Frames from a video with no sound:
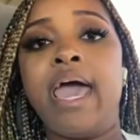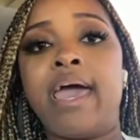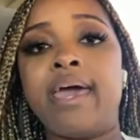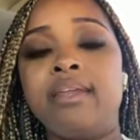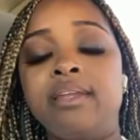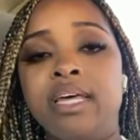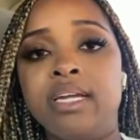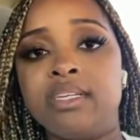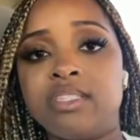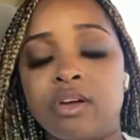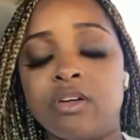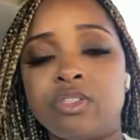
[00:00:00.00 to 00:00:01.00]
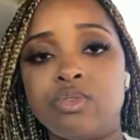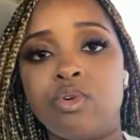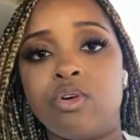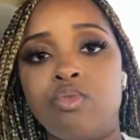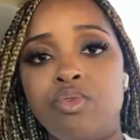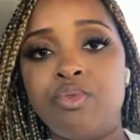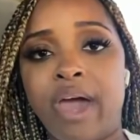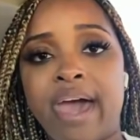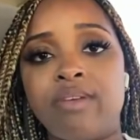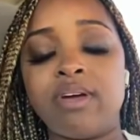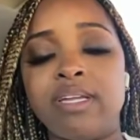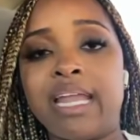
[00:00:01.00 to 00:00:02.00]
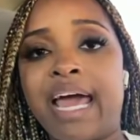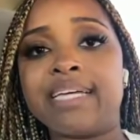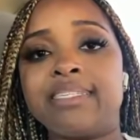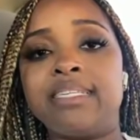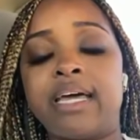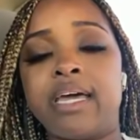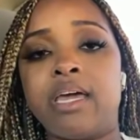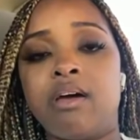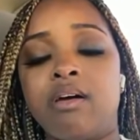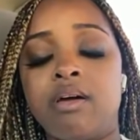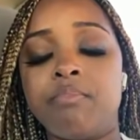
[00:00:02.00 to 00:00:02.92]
and Linda Sarsour, who you had on last night,